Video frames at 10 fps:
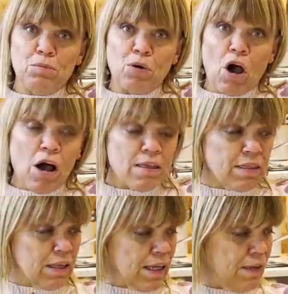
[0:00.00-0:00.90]
broth
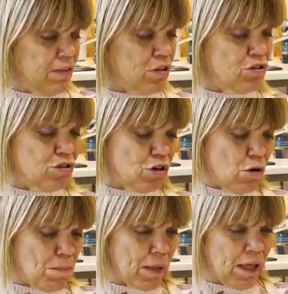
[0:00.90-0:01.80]
in this
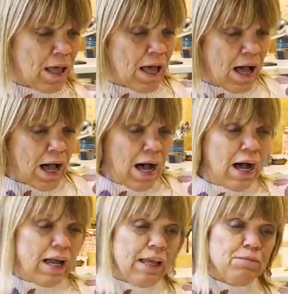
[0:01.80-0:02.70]
soup.
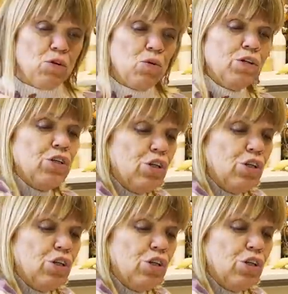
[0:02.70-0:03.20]
I am going to